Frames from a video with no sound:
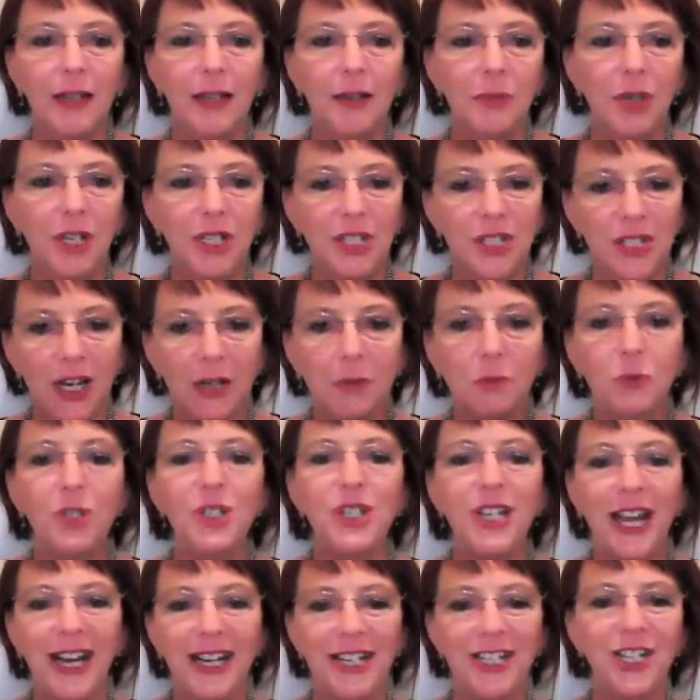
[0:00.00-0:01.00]
my son
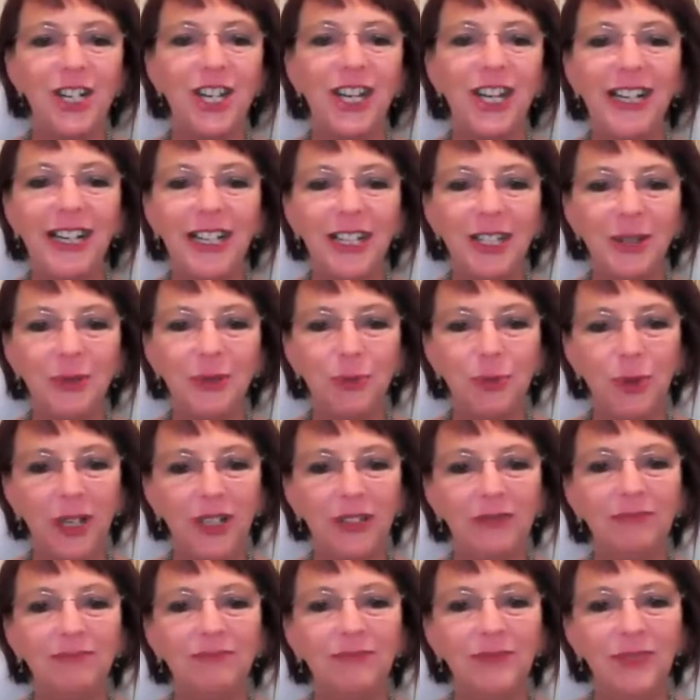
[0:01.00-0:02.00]
was 18
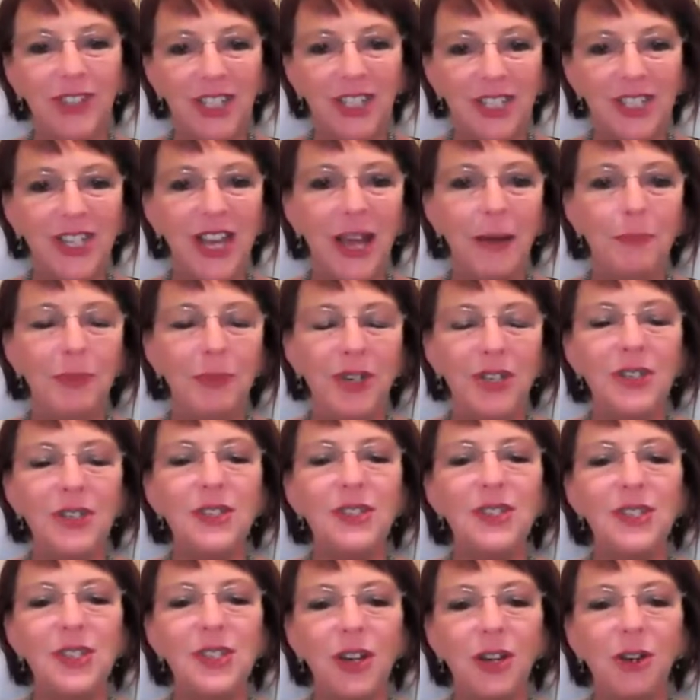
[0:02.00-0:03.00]
when this happened,
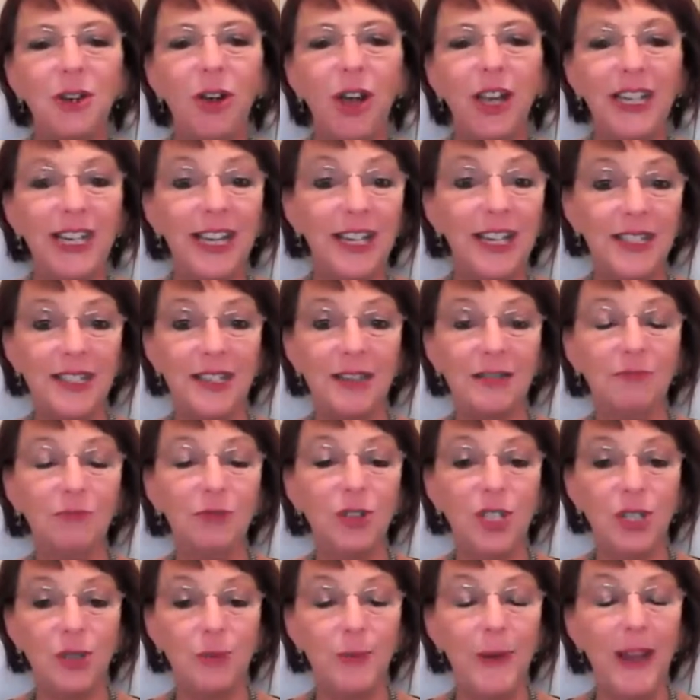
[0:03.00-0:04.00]
so I guess in
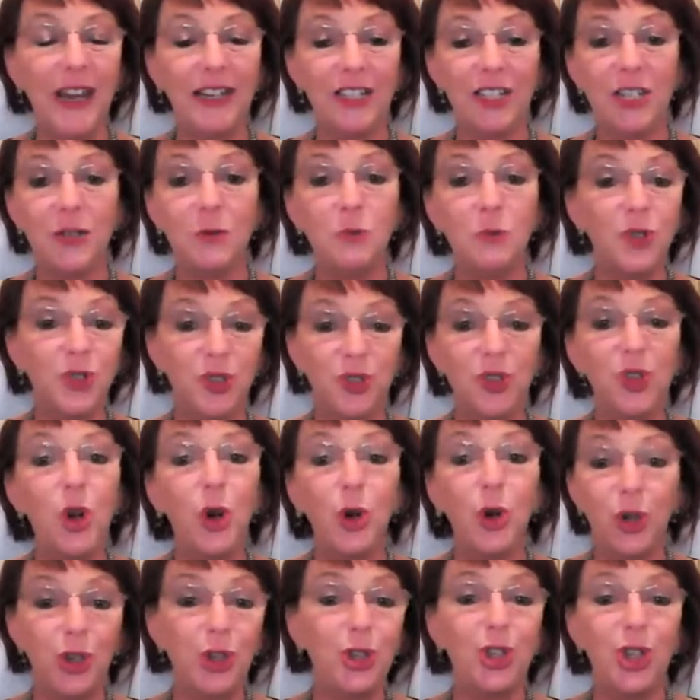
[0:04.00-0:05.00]
respect, he was
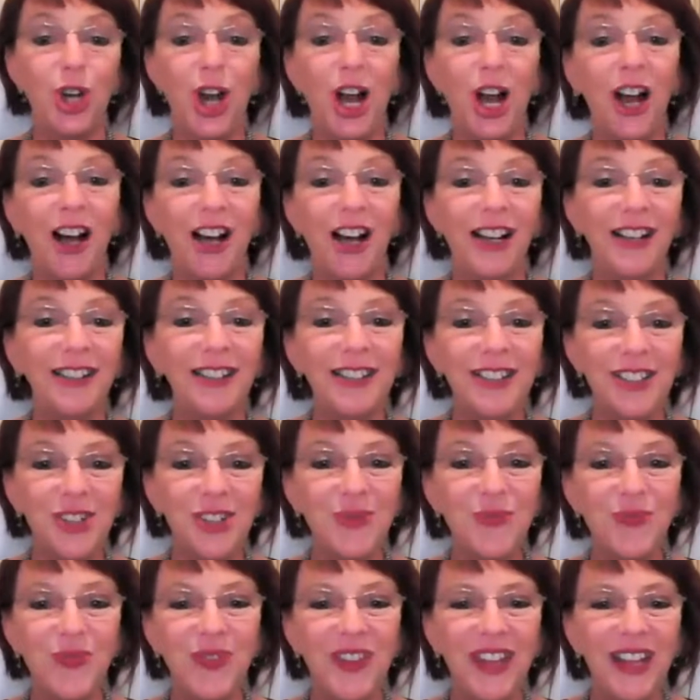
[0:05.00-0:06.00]
not a child
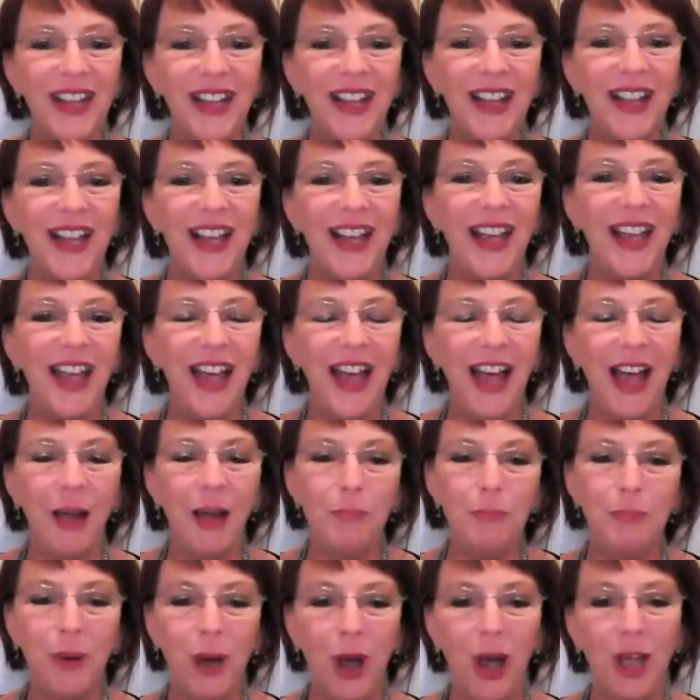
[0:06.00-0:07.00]

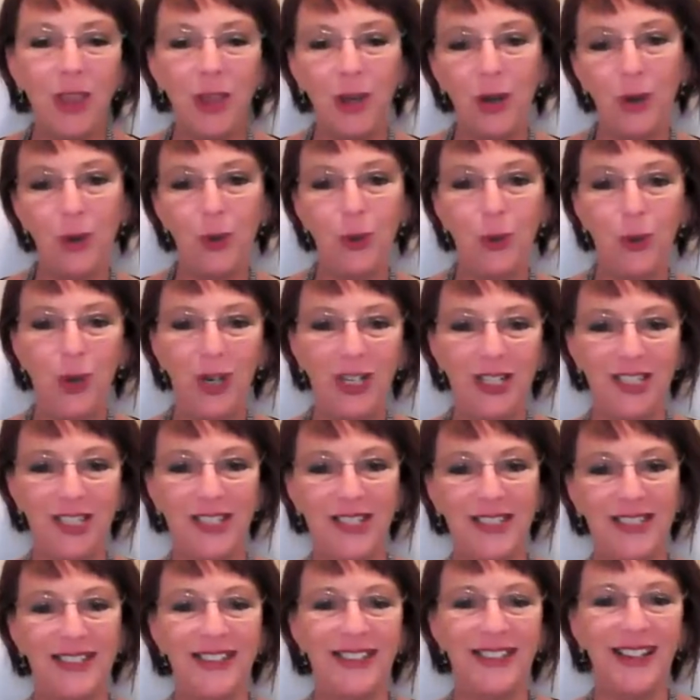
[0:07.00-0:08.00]
by the
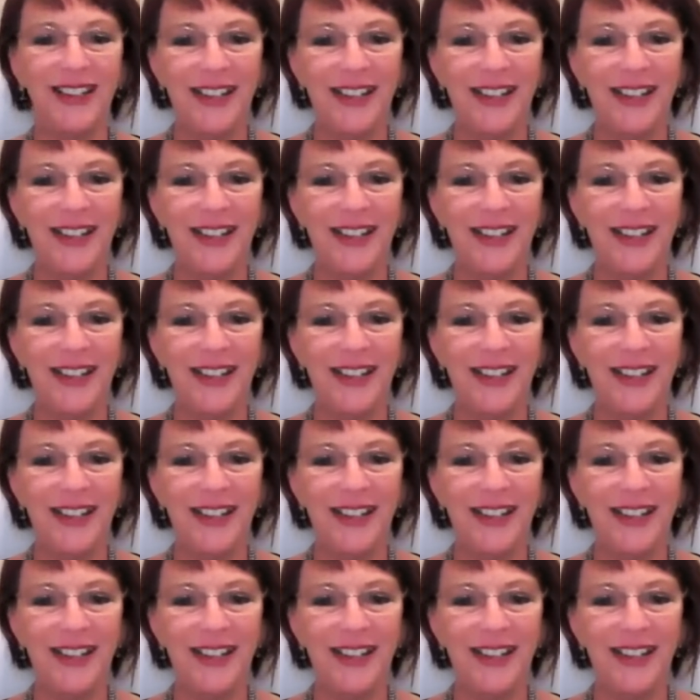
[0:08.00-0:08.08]
laws.